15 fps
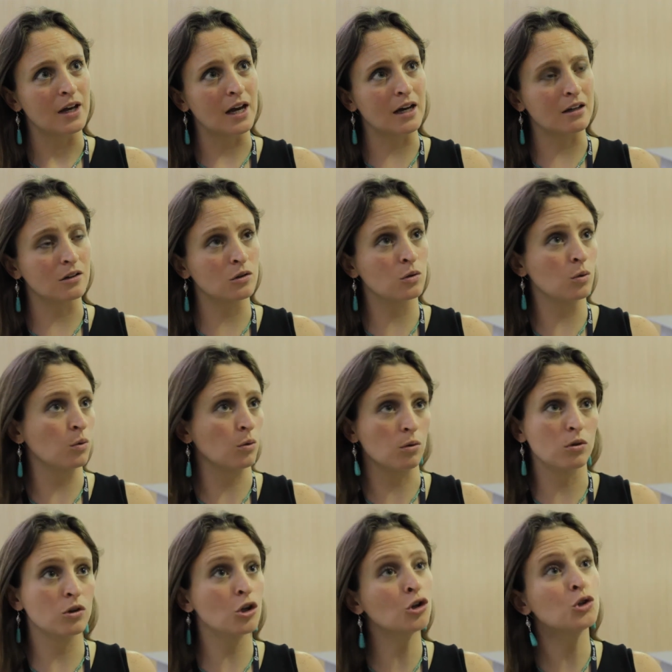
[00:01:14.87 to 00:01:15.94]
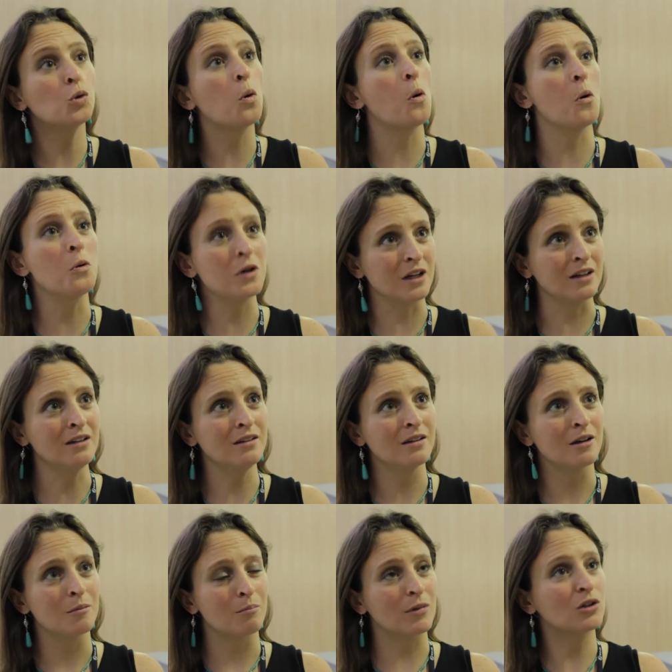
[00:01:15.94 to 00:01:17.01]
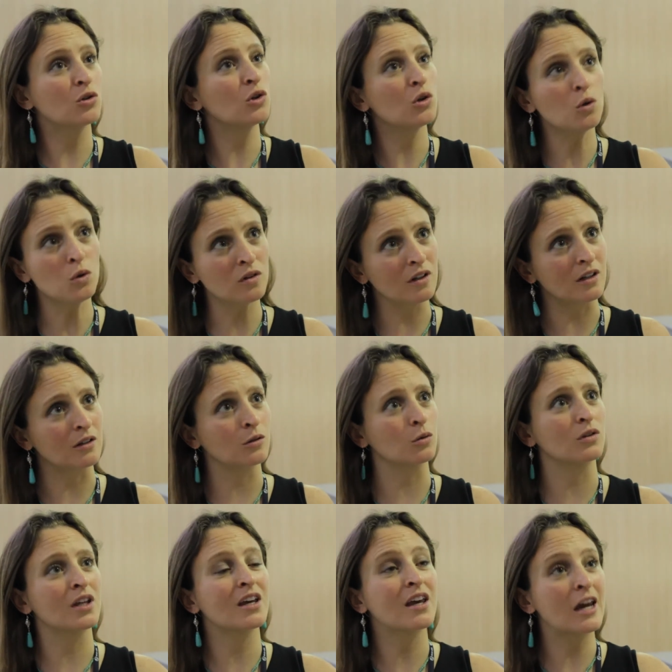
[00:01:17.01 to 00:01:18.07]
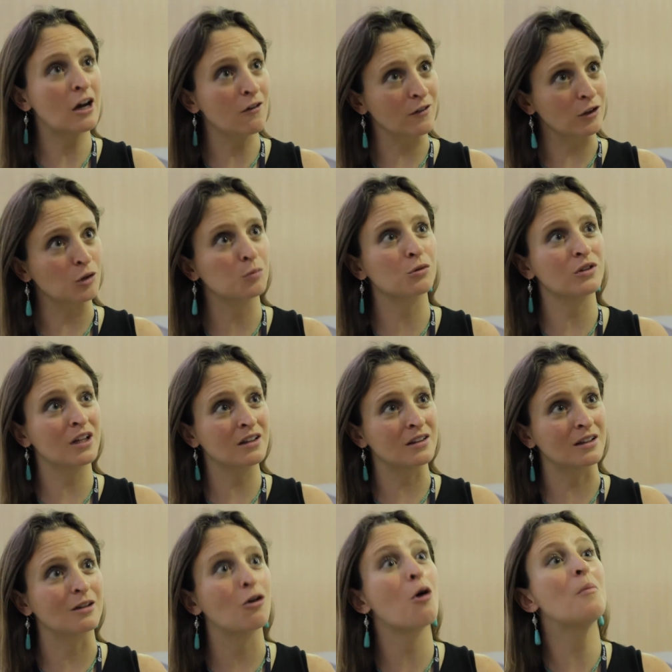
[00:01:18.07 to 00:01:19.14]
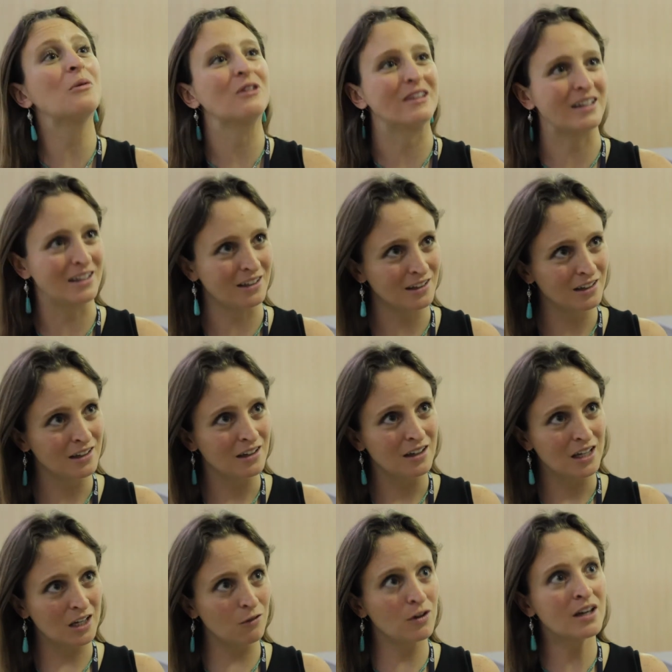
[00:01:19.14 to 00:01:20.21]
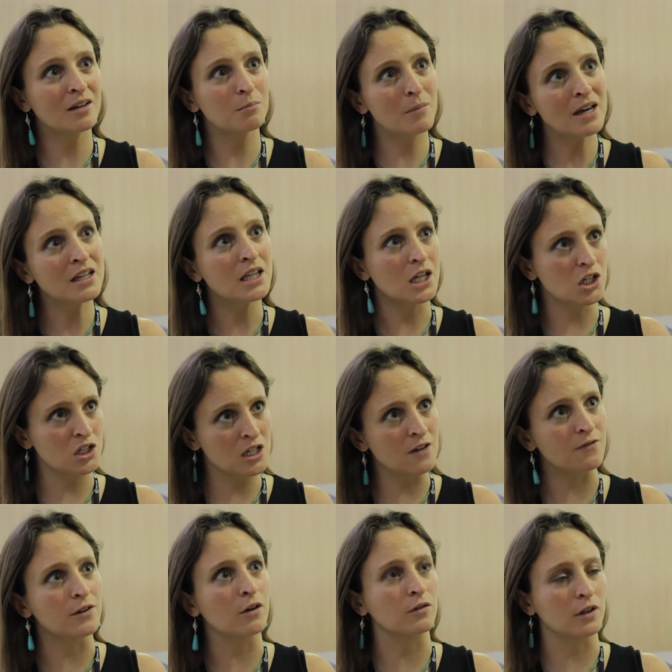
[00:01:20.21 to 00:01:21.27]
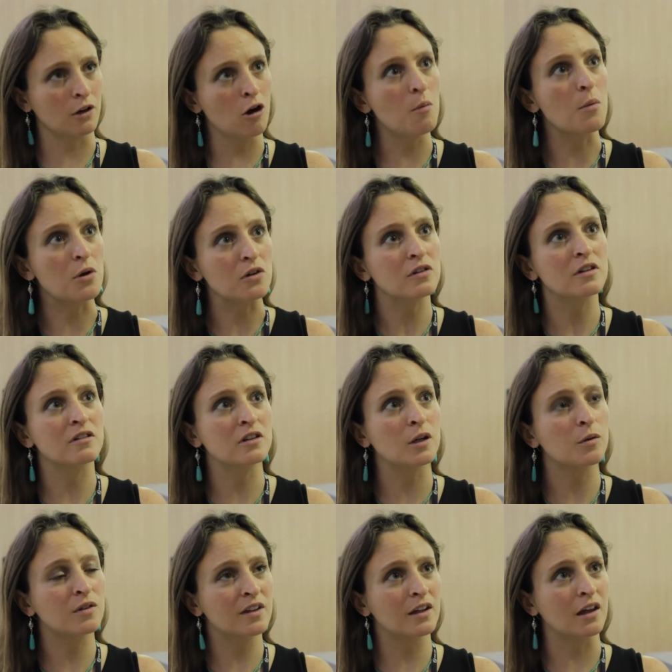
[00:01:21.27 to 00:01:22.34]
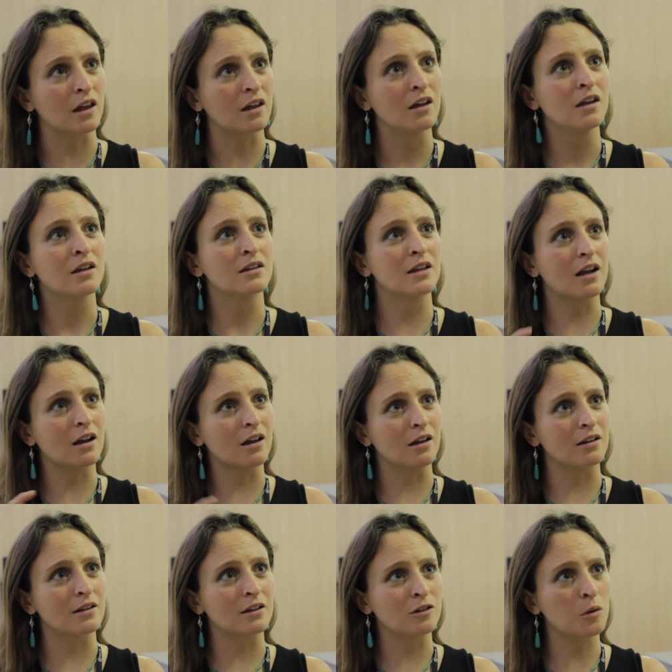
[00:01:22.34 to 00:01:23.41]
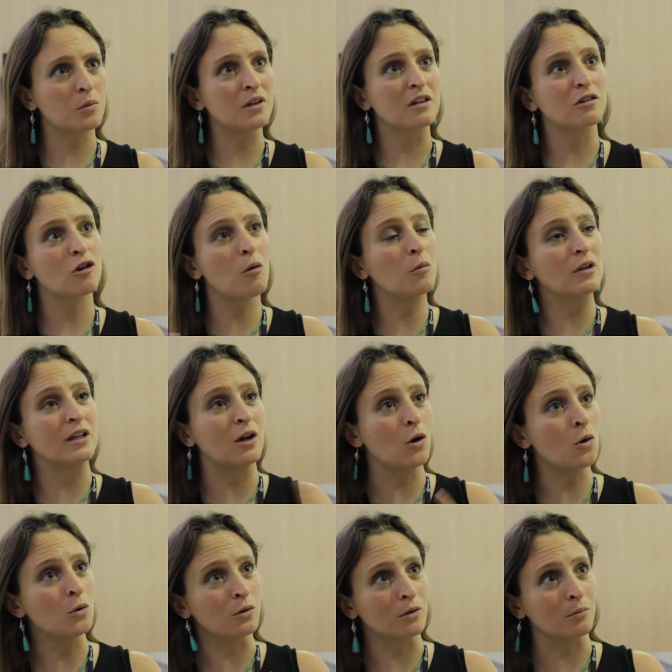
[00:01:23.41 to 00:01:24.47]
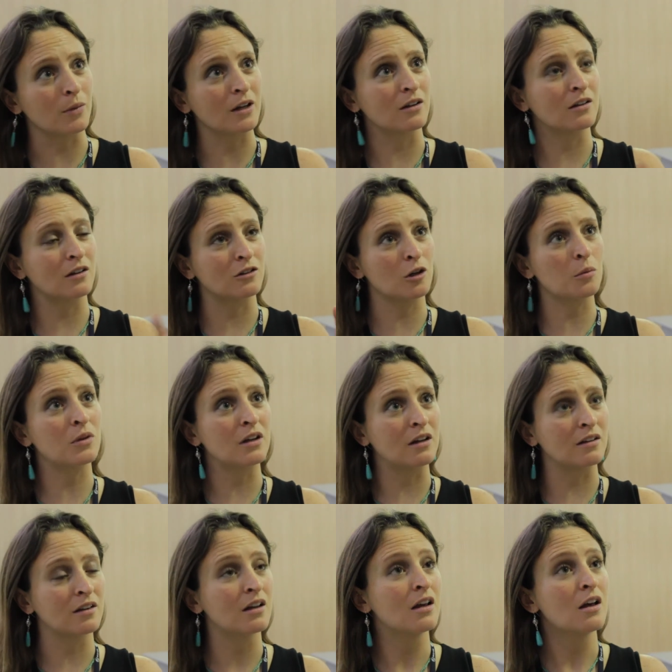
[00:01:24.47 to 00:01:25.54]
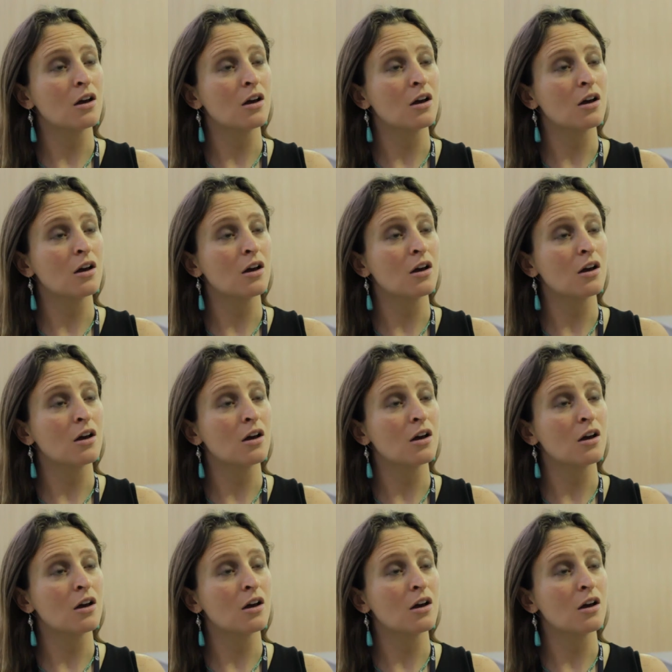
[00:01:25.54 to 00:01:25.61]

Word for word: and to not to own it, but to use it, to take care of it, to protect it commonly. If we can make that shift of the commons, instead of saying that, uh, that something is commonly owned, but something is